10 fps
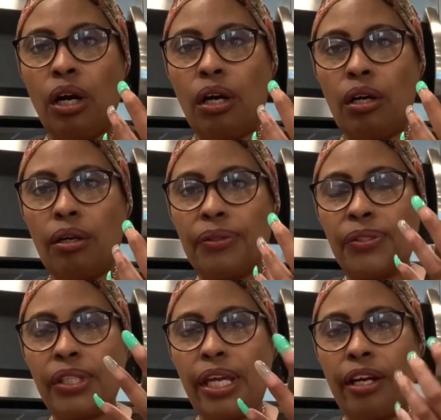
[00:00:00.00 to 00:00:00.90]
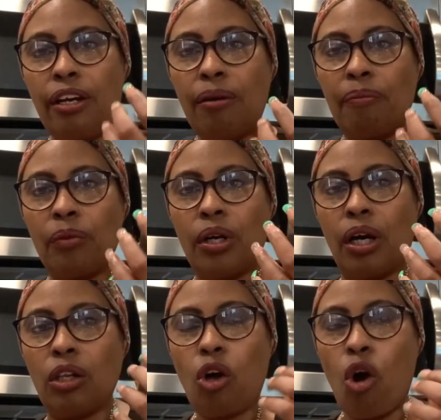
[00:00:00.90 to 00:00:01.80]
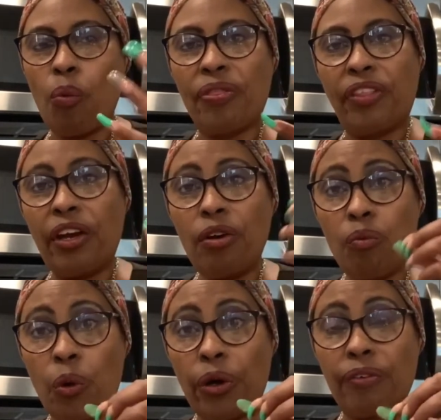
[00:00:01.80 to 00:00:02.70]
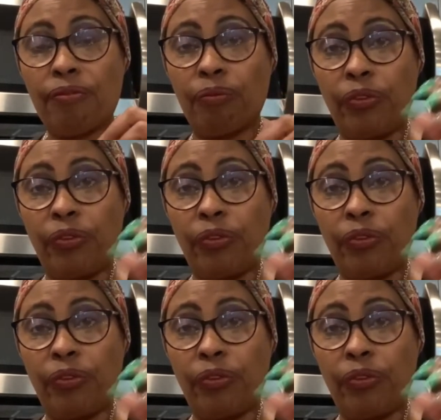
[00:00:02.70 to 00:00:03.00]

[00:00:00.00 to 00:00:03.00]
uh, set up along with their work,